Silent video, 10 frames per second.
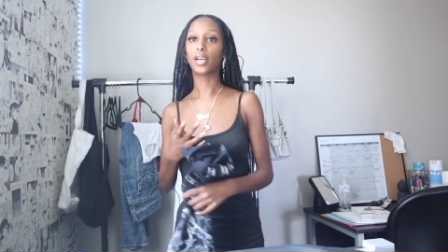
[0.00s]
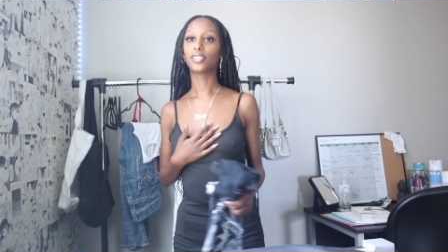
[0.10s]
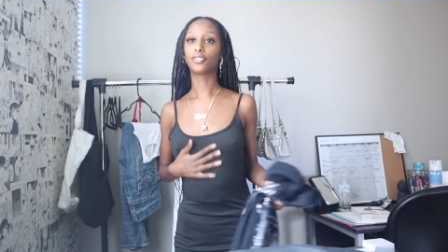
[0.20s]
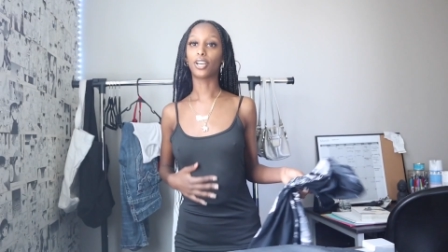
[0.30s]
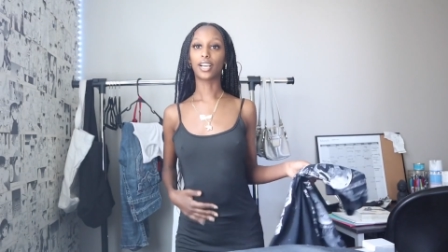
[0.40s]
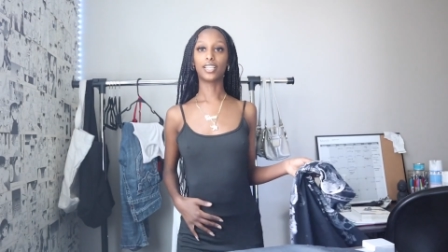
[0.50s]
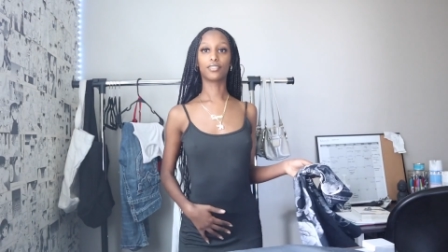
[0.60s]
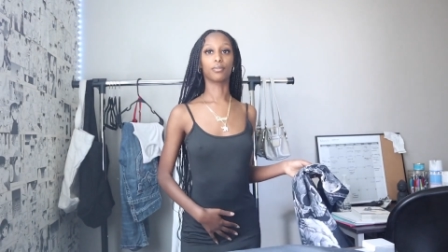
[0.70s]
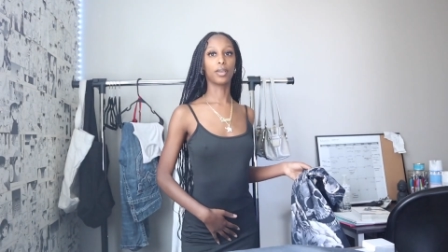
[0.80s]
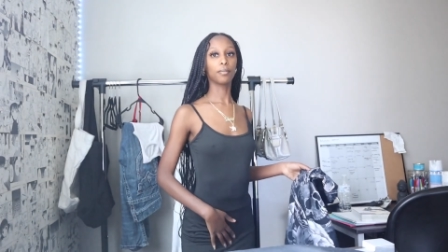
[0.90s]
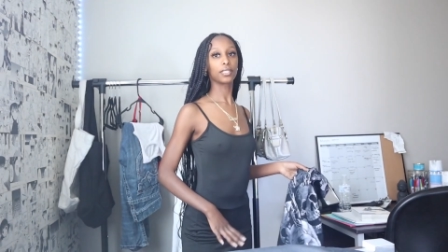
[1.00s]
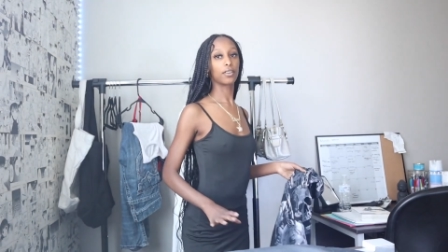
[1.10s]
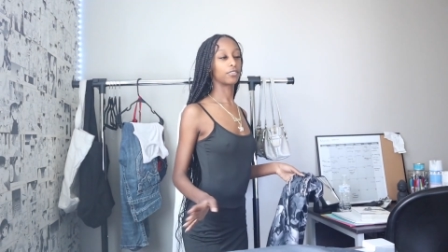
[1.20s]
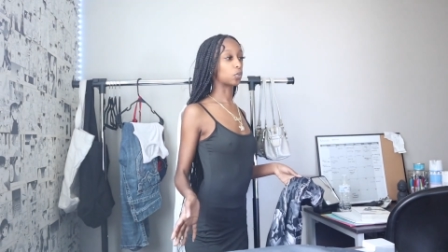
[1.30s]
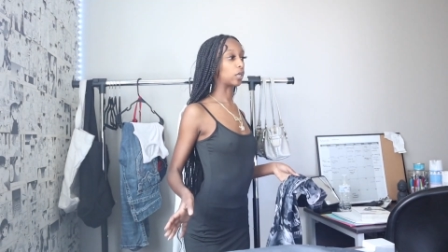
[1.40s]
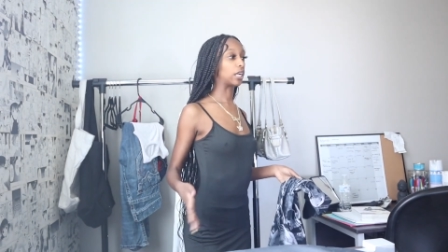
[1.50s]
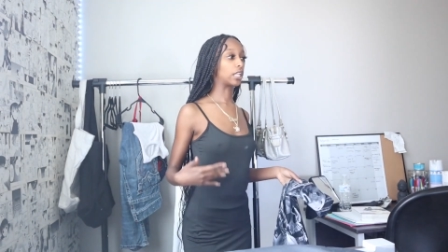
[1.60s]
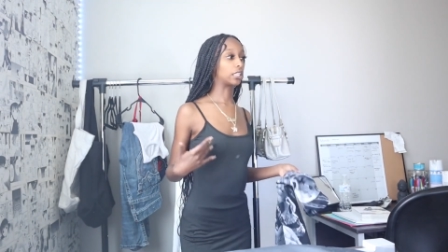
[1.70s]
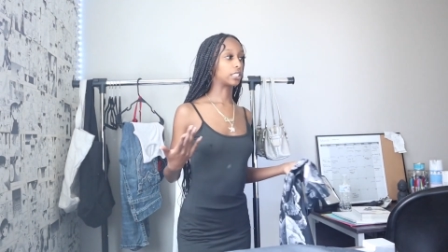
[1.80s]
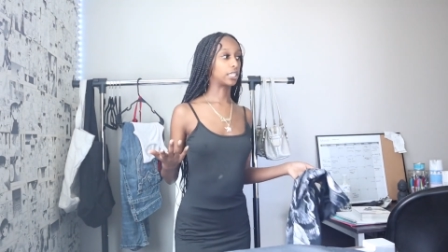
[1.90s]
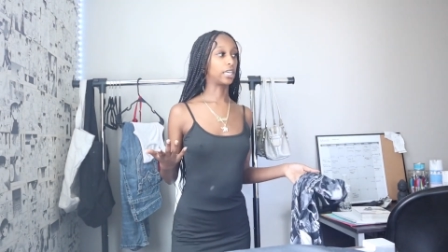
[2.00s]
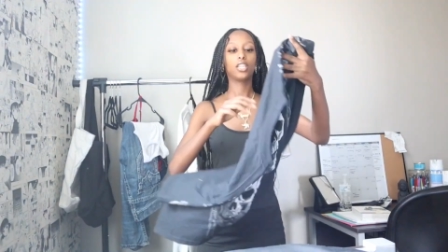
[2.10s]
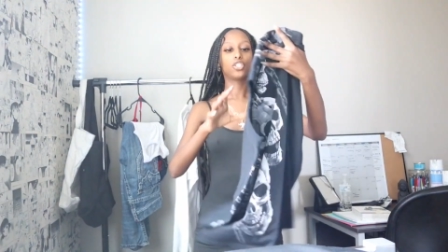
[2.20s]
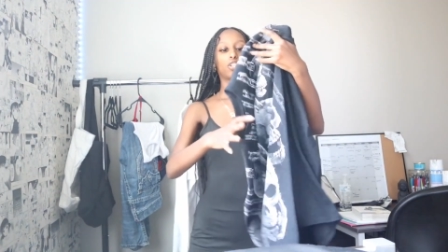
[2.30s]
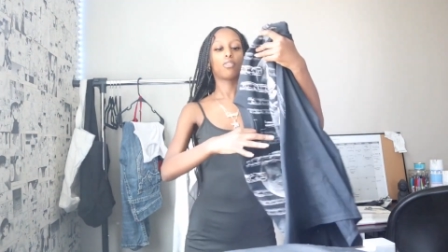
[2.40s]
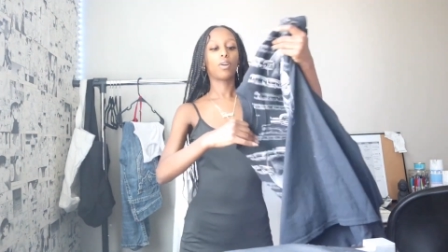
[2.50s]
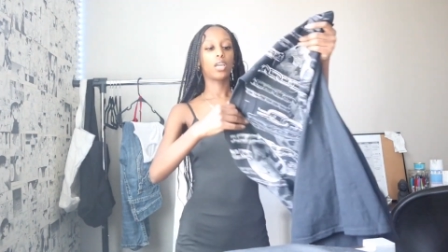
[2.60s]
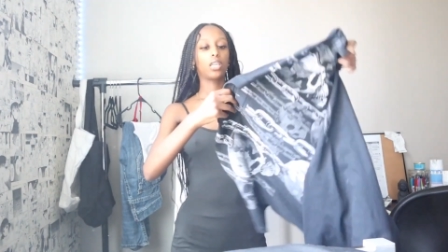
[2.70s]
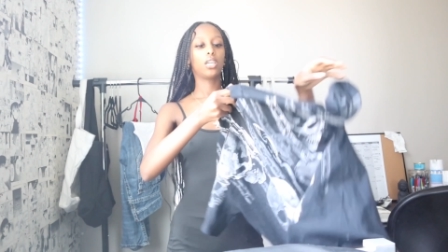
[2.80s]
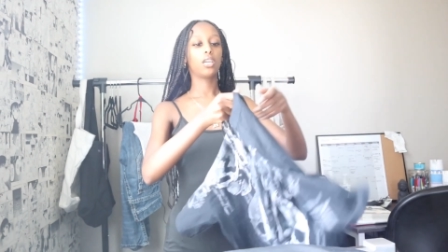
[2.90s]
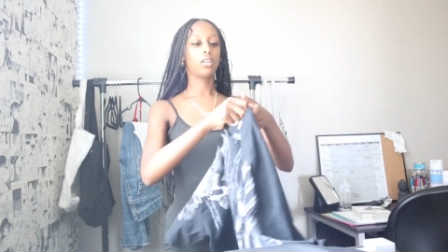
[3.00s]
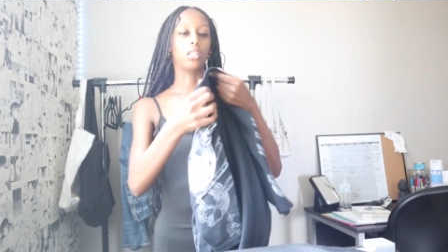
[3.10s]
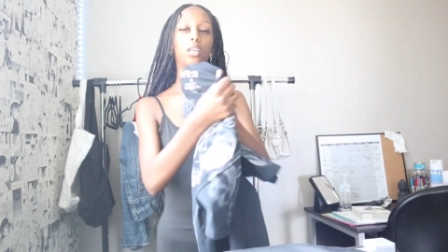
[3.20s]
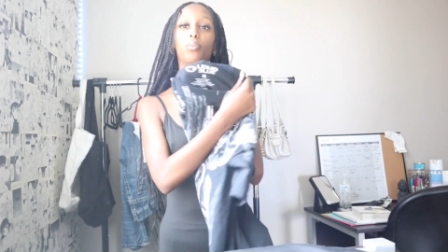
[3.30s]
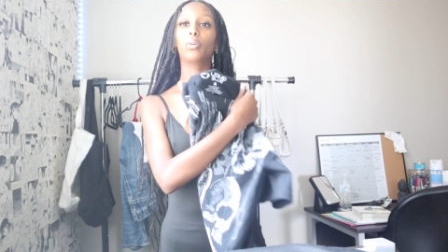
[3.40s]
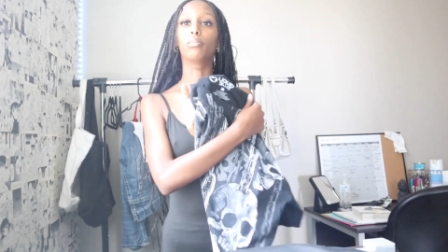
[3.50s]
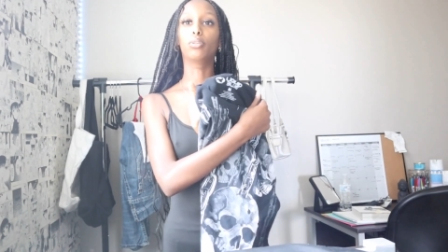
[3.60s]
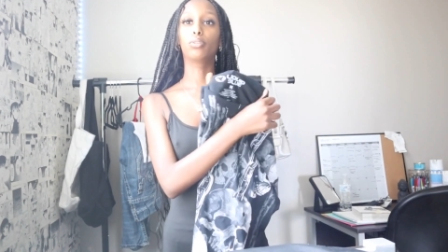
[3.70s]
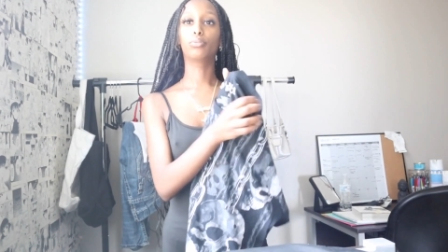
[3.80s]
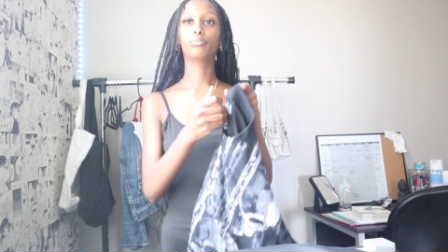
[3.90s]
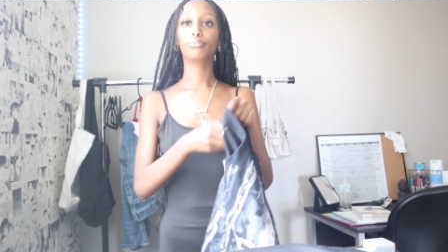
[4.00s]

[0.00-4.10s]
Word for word: I told you I got this from Amazon for twenty dollars, and this shirt right here, liquid blue.